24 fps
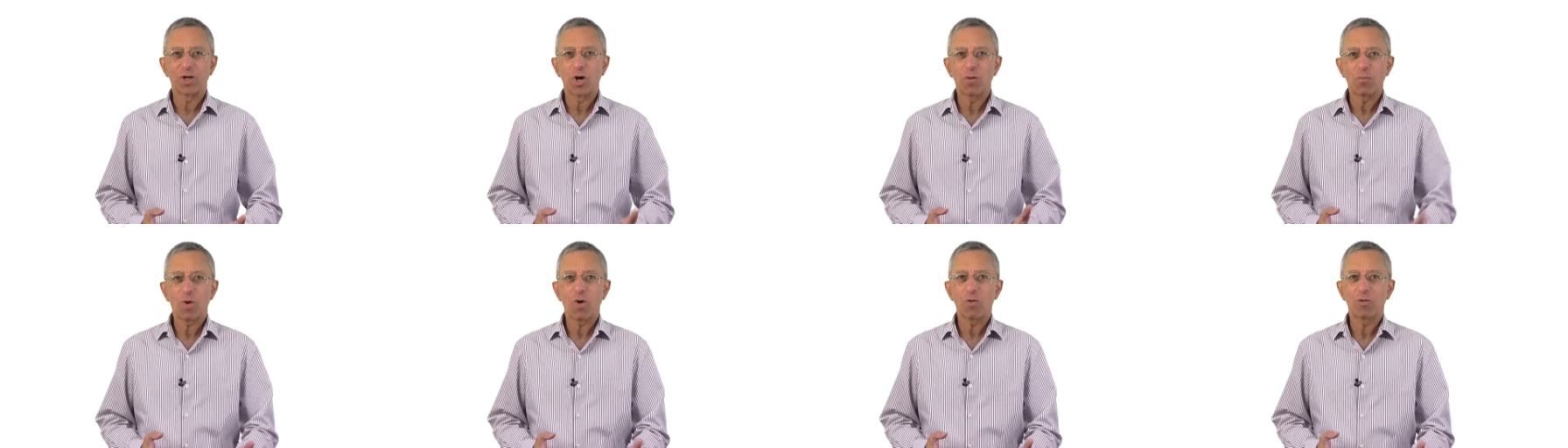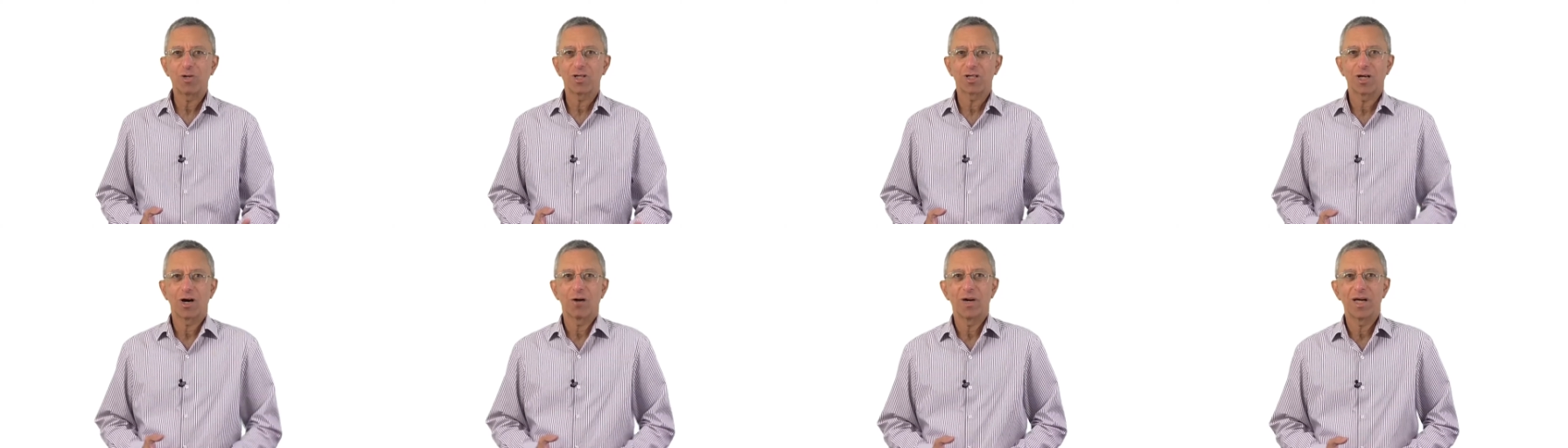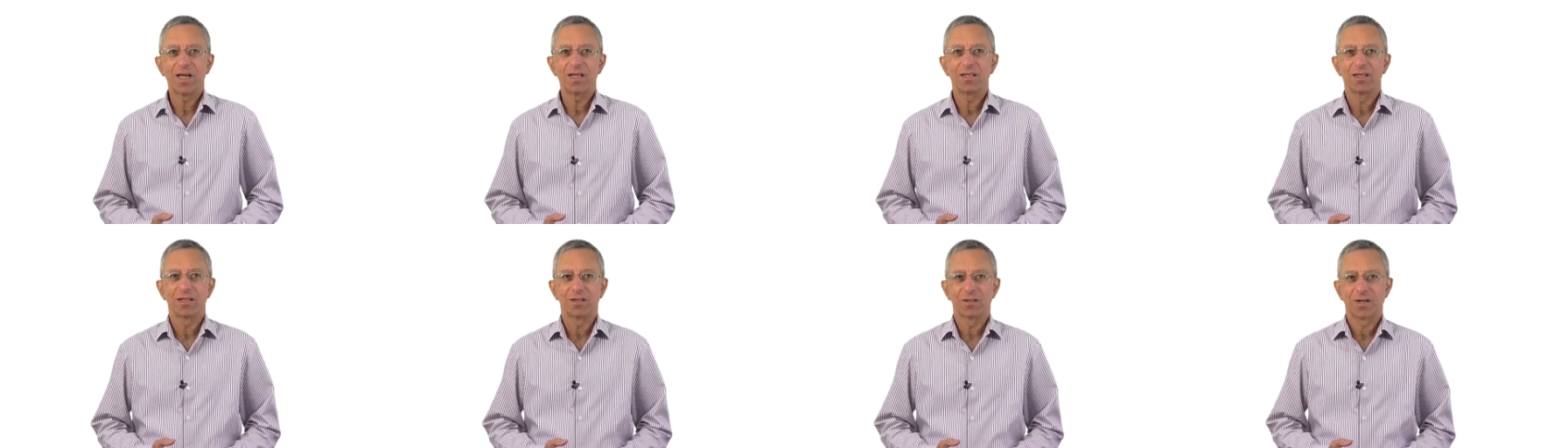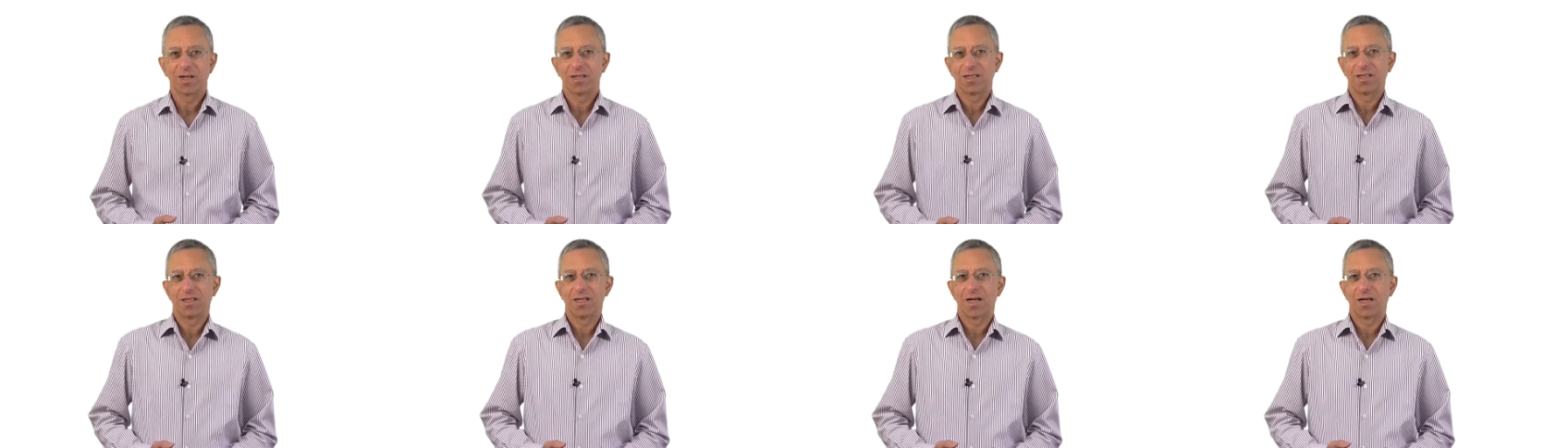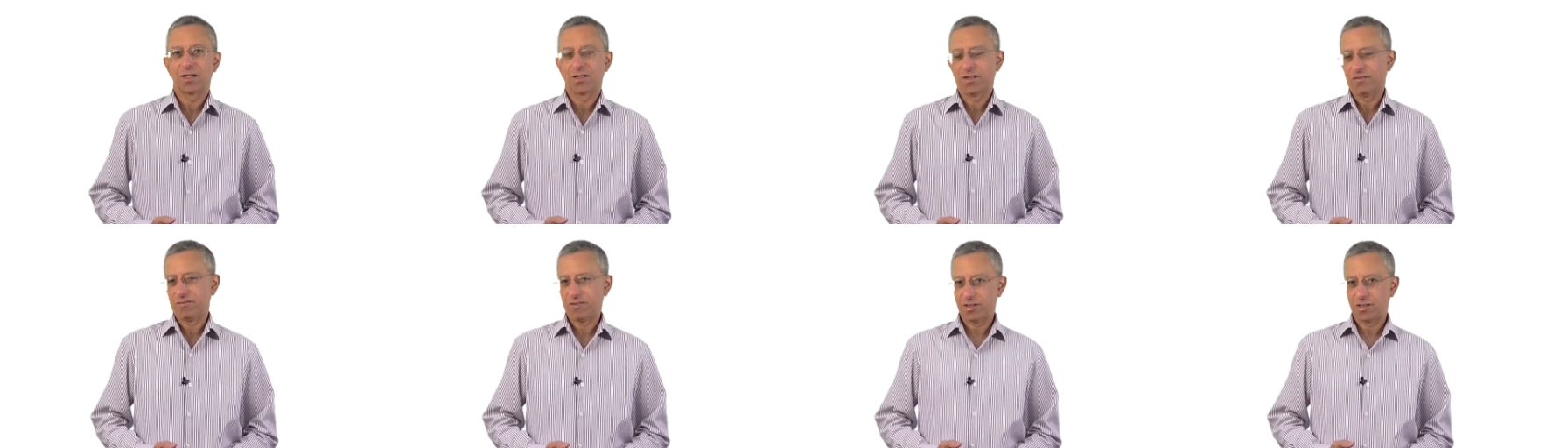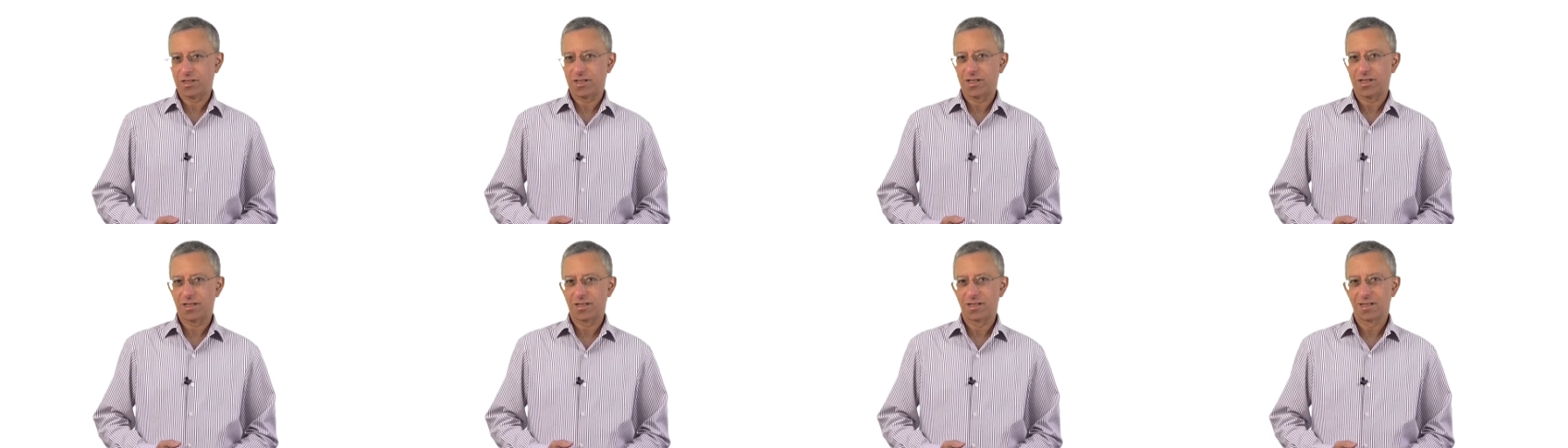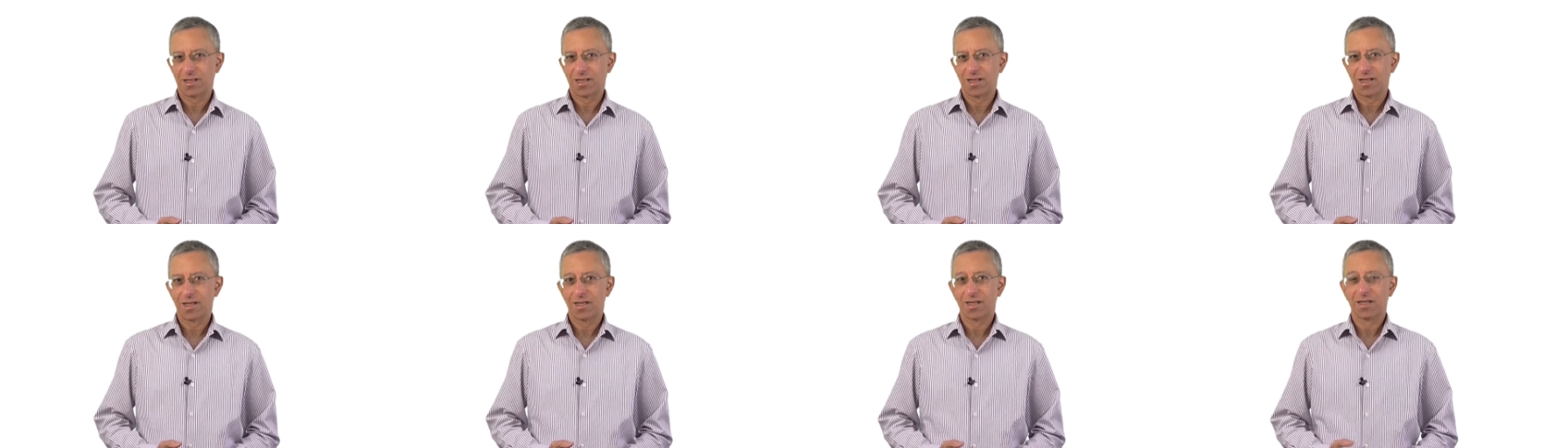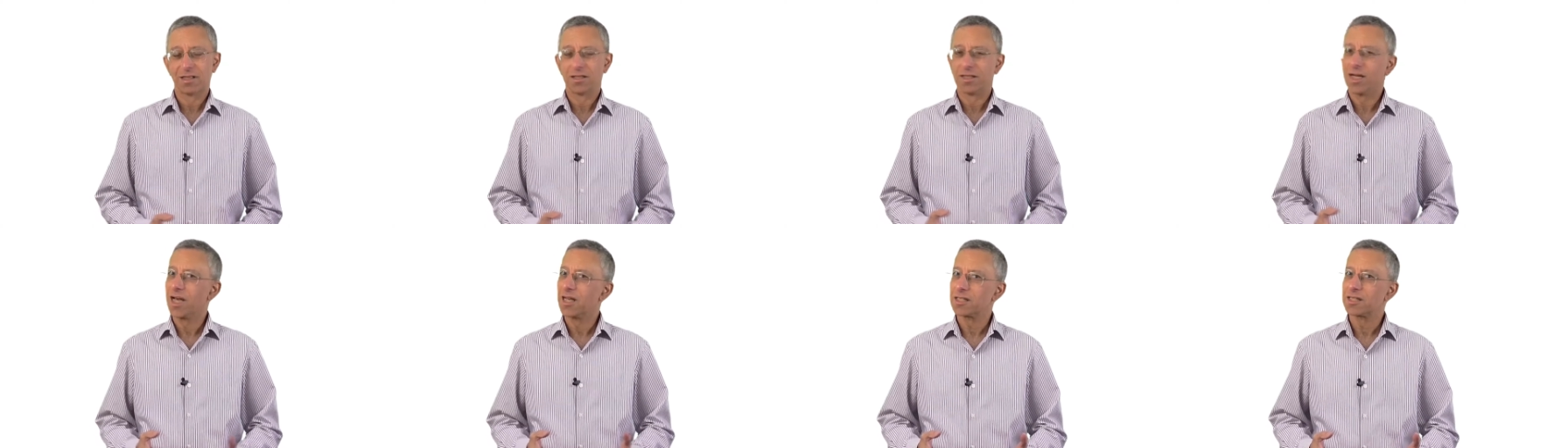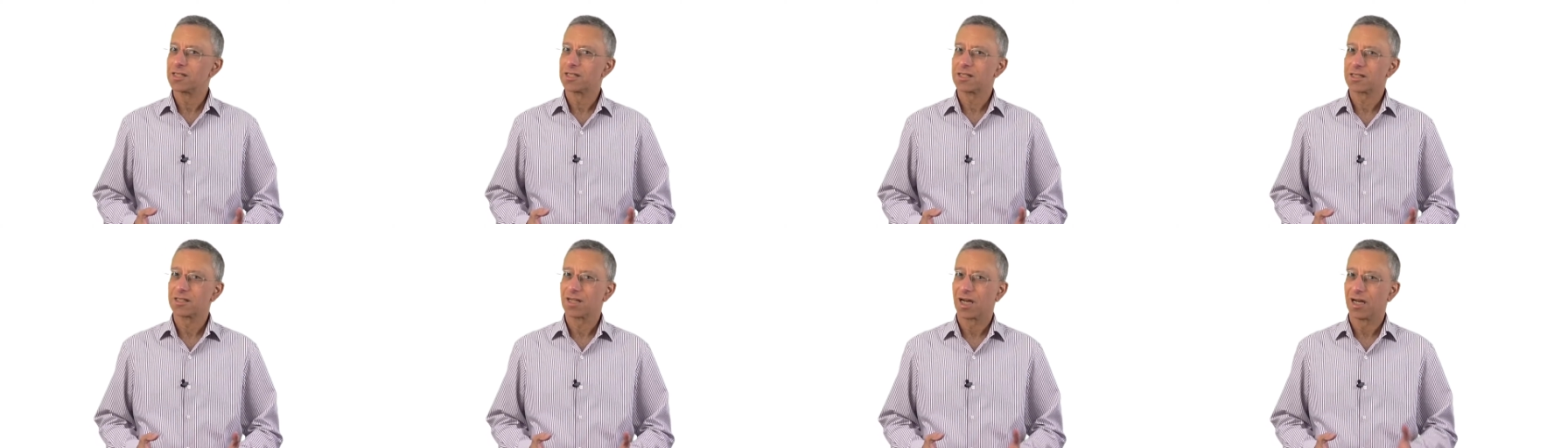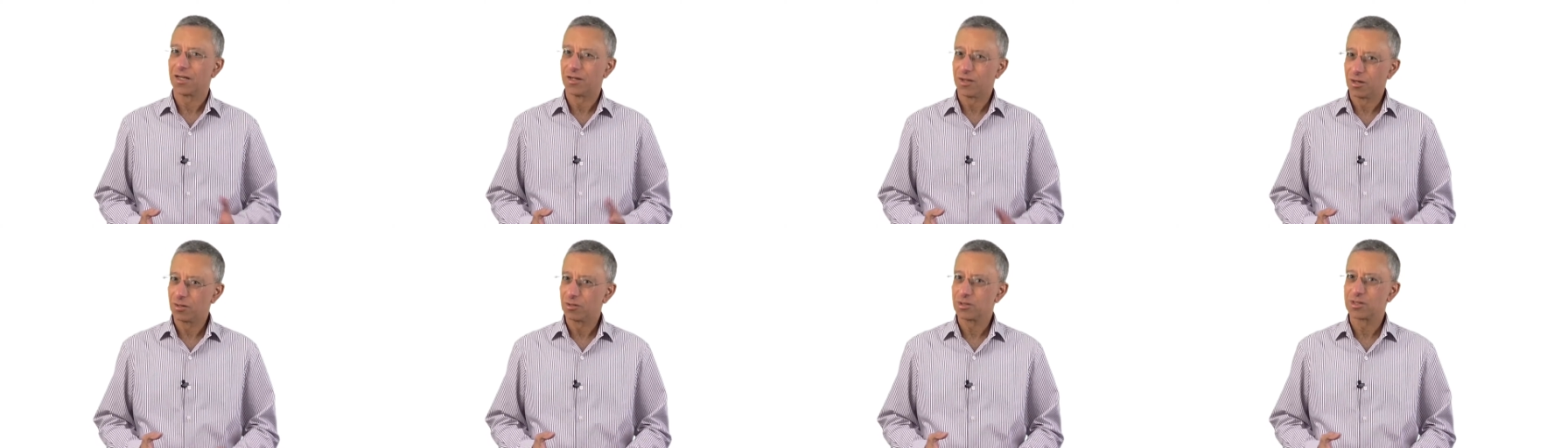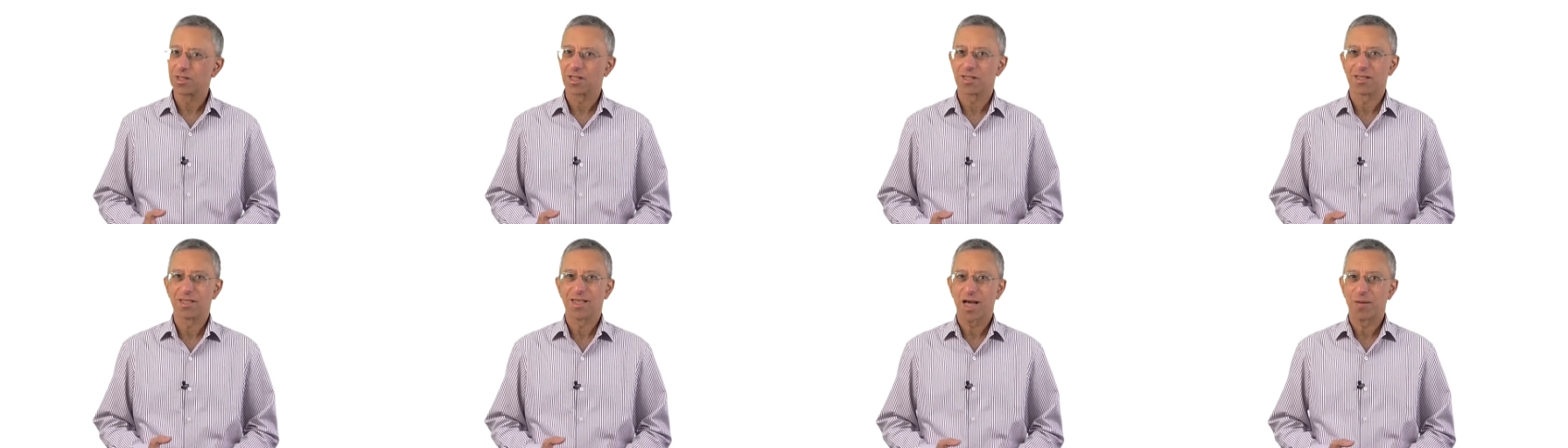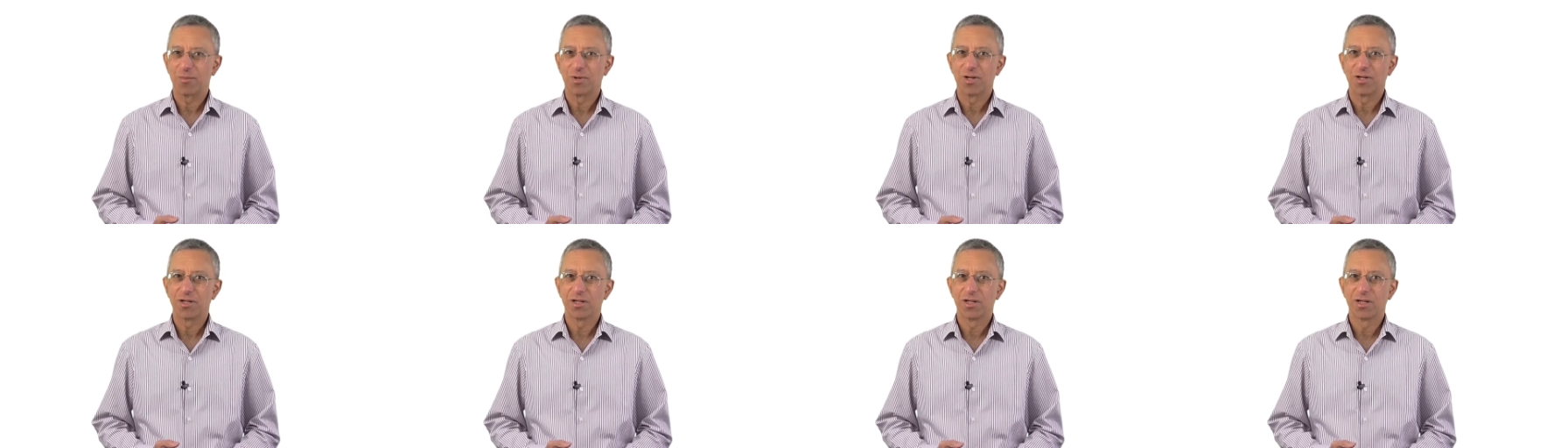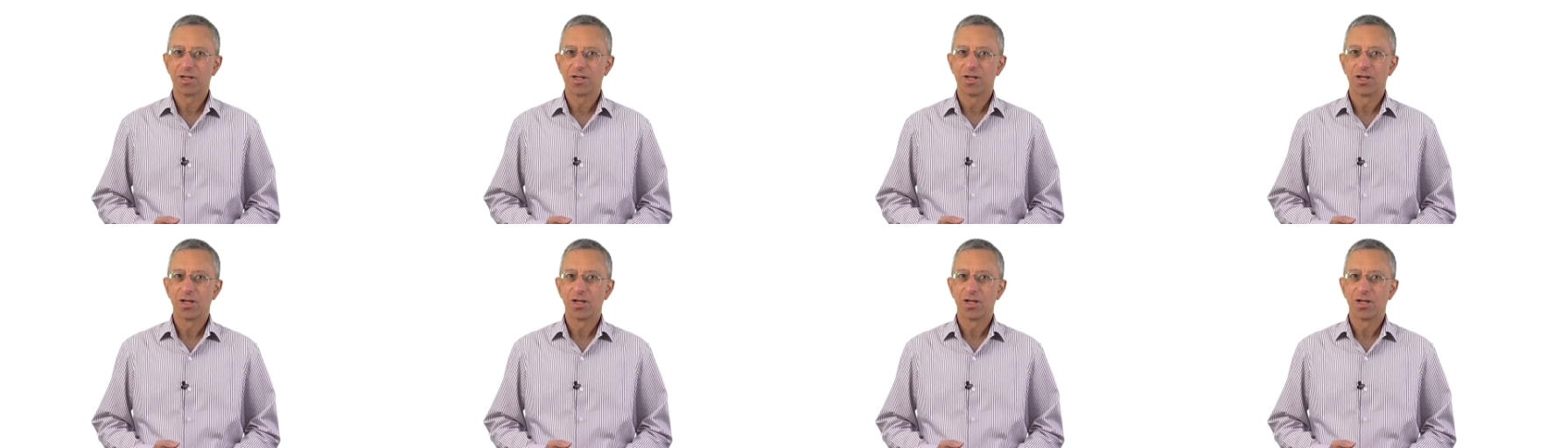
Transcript: no more will go in, cried the young novitiate. Yes, I know, said the abbot.